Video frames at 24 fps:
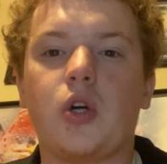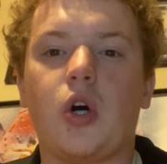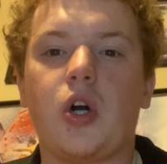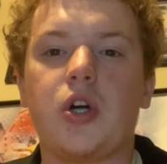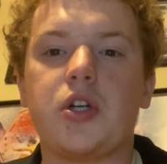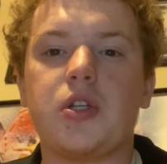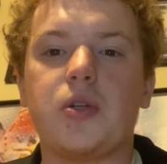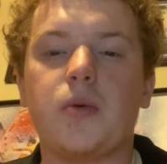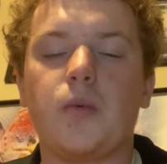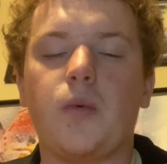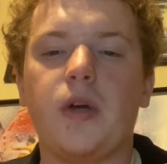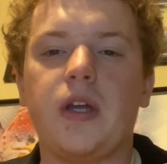
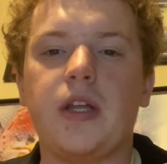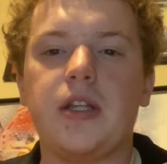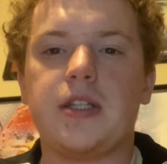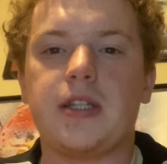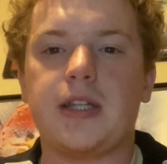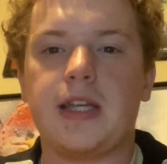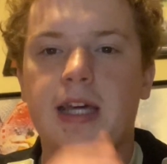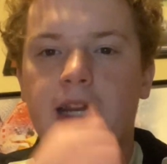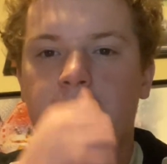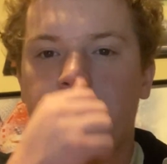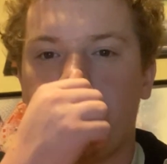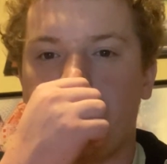Carson Wentz
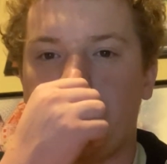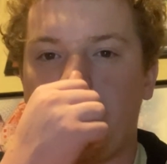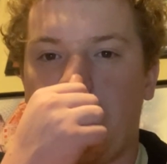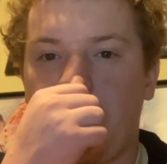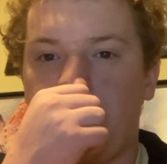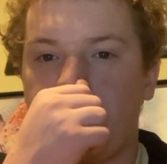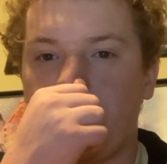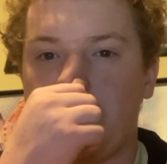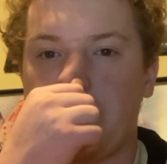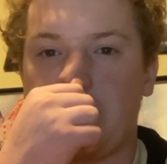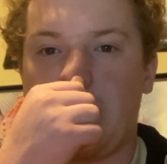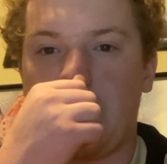getting
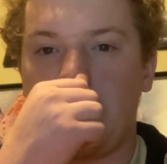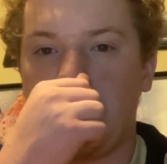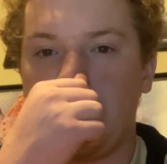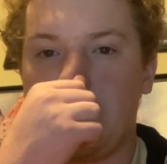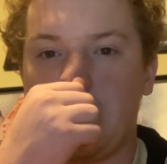back from that